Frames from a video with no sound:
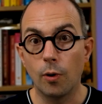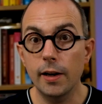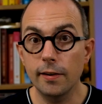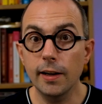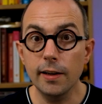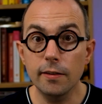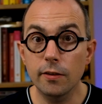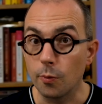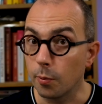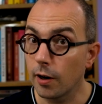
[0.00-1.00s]
Writing is,
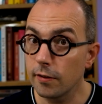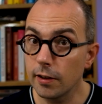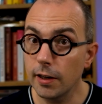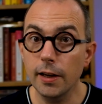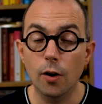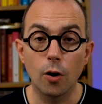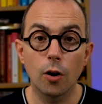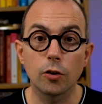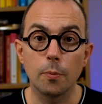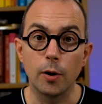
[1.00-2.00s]
surprisingly, a
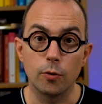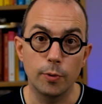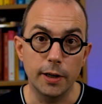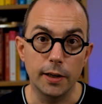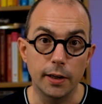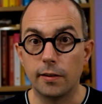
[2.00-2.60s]
lot about reading.